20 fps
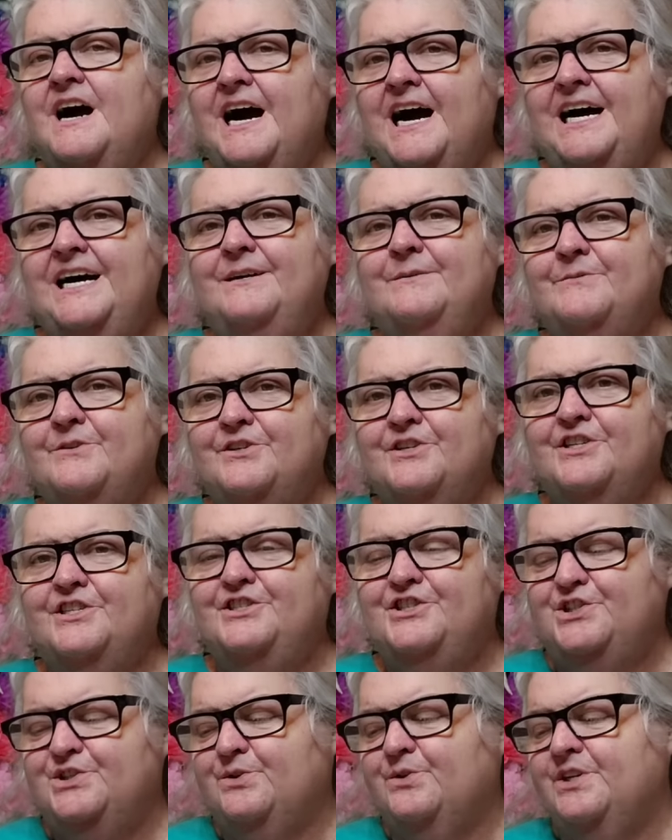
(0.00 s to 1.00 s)
I'm going to
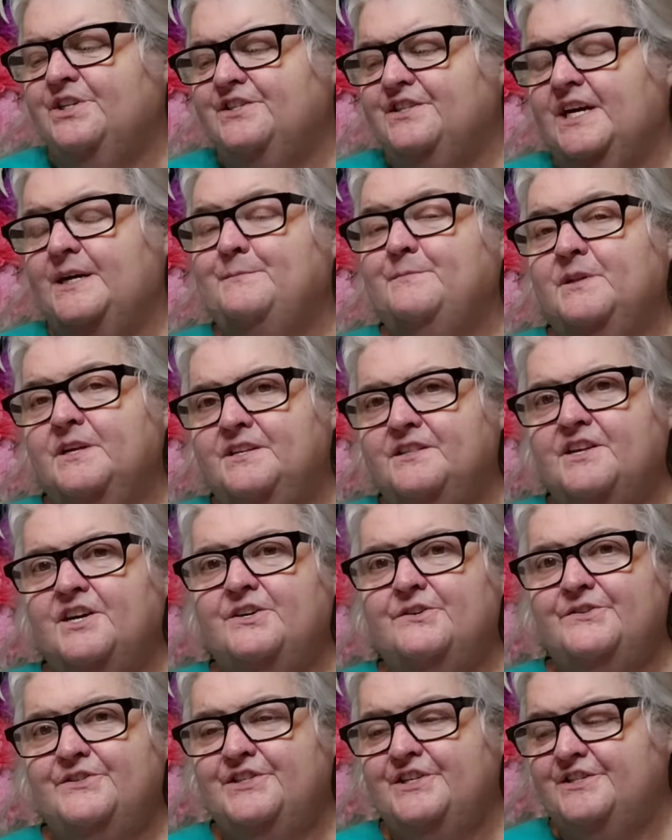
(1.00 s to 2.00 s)
enjoy sampling
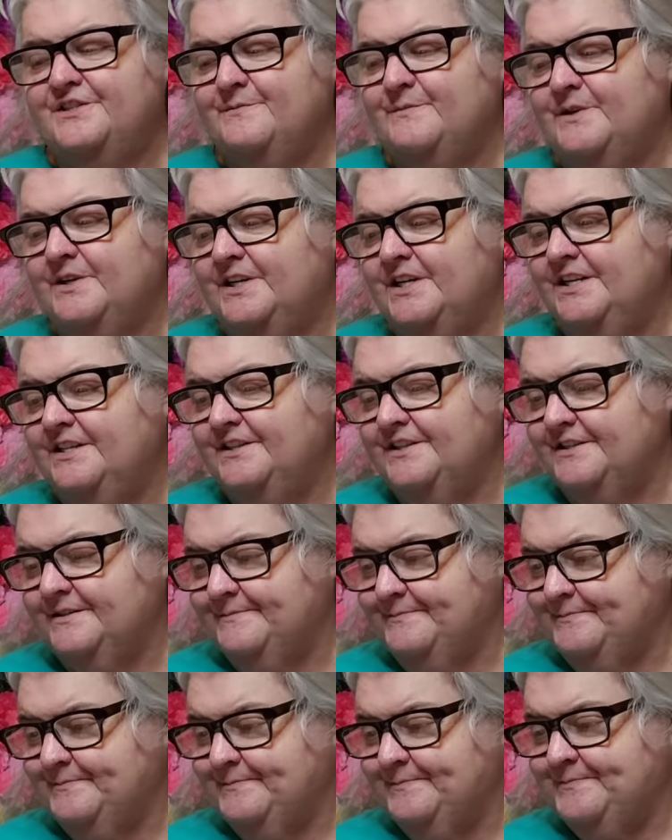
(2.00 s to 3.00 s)
those this month.
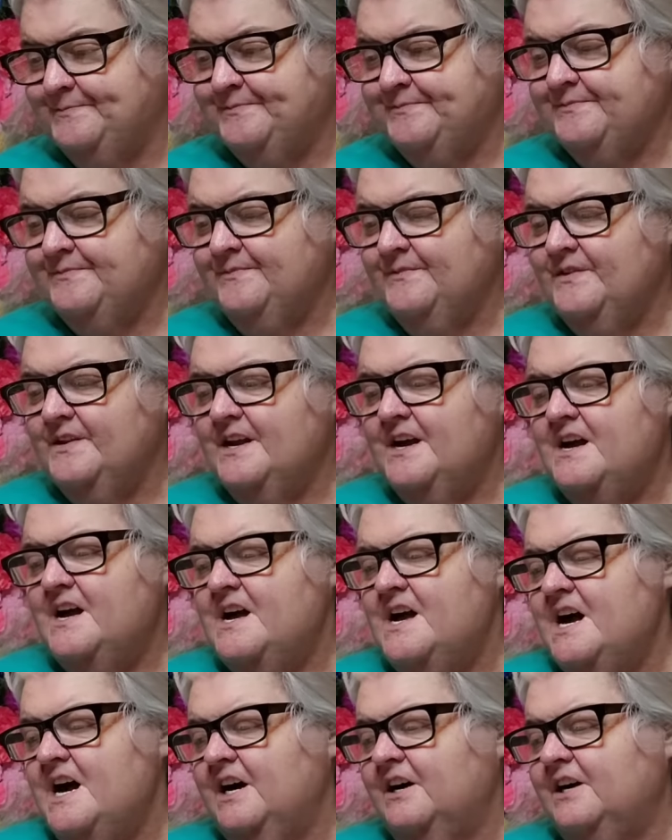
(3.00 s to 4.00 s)

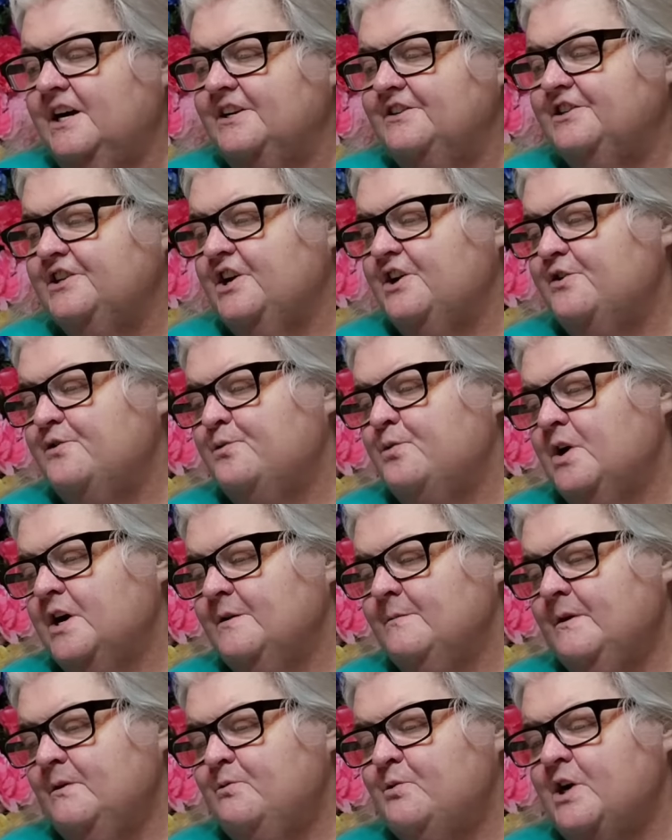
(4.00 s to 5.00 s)
Okay, so what
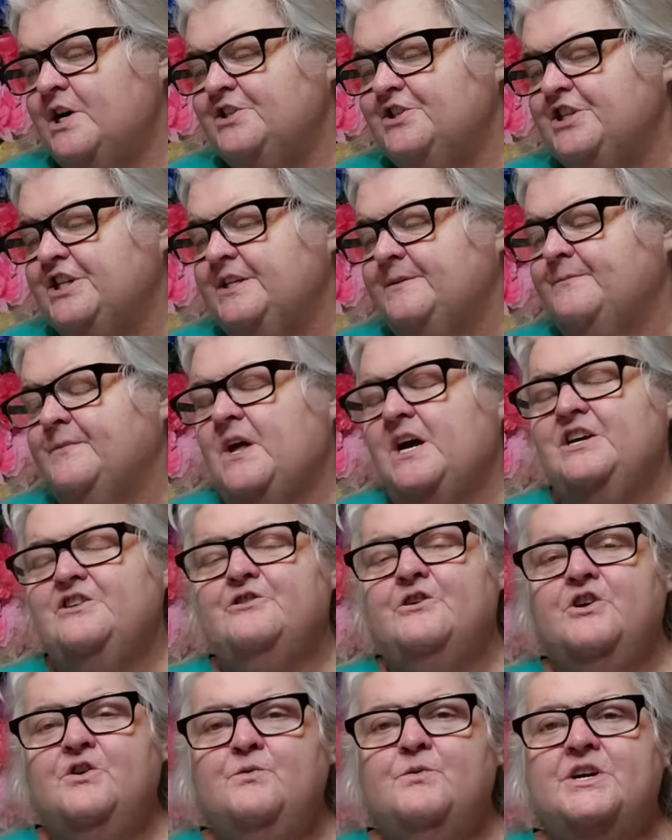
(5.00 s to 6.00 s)
am I watching? I
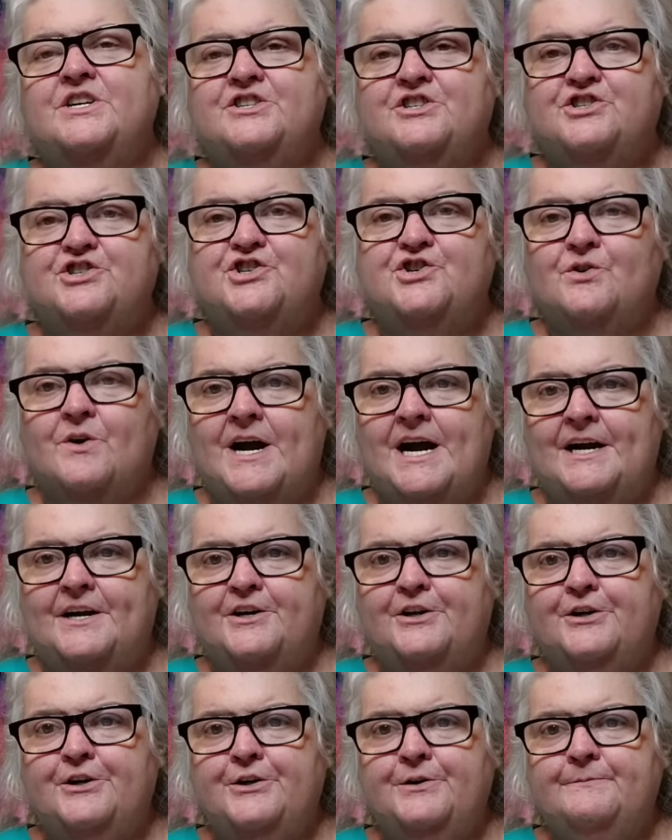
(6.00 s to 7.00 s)
started watching
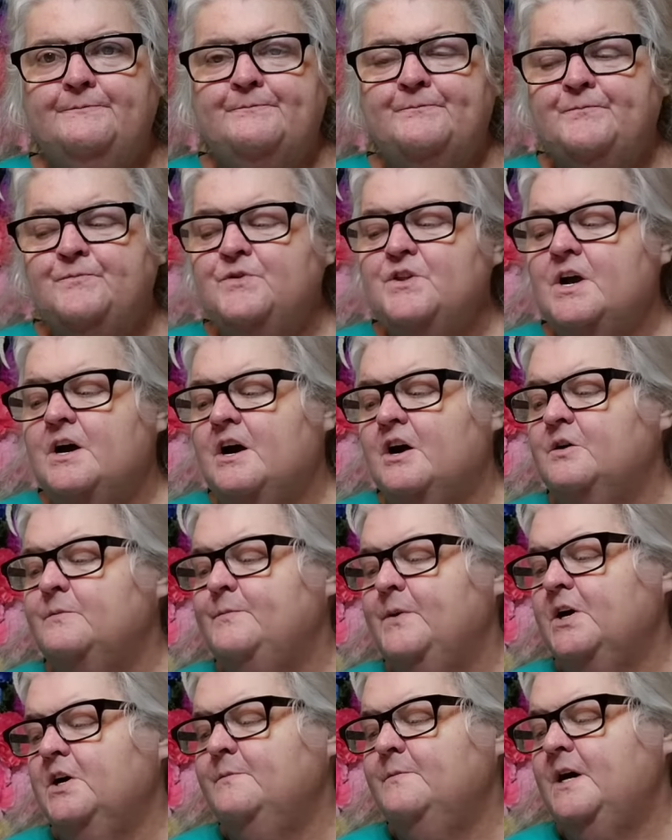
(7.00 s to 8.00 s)
Tracker on
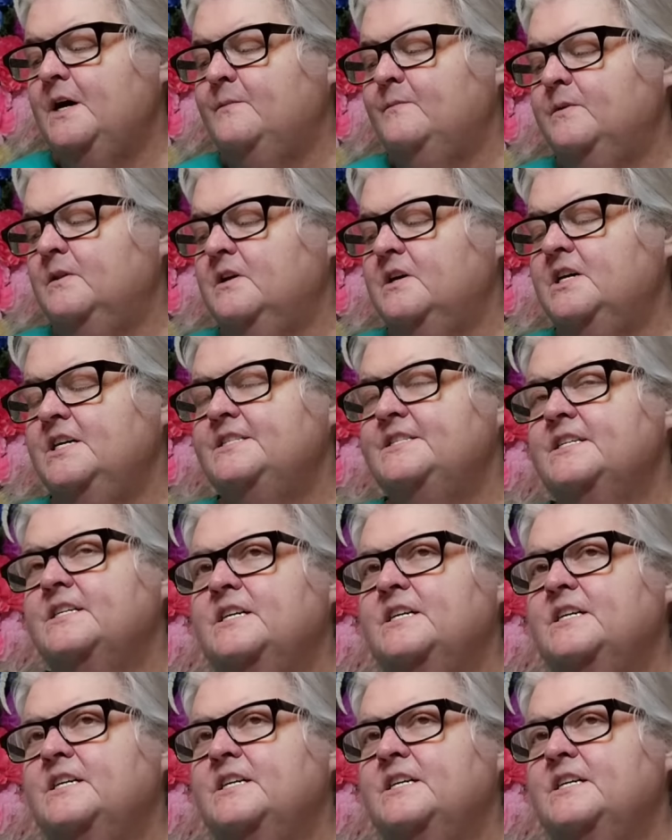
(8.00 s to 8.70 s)
Paramount Plus.